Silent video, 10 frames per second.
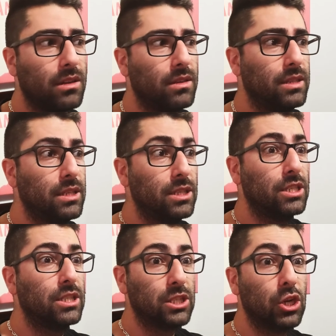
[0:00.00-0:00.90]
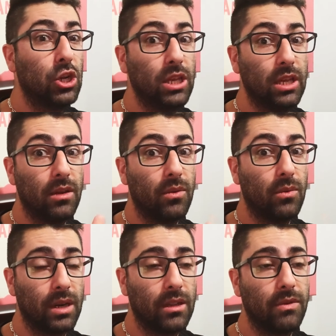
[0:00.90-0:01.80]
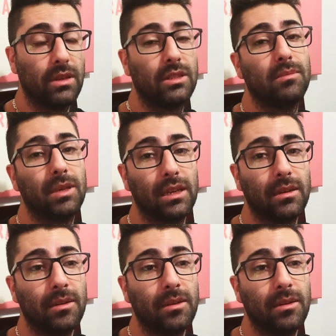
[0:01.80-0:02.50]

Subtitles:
you see she's literally ready to fall asleep again.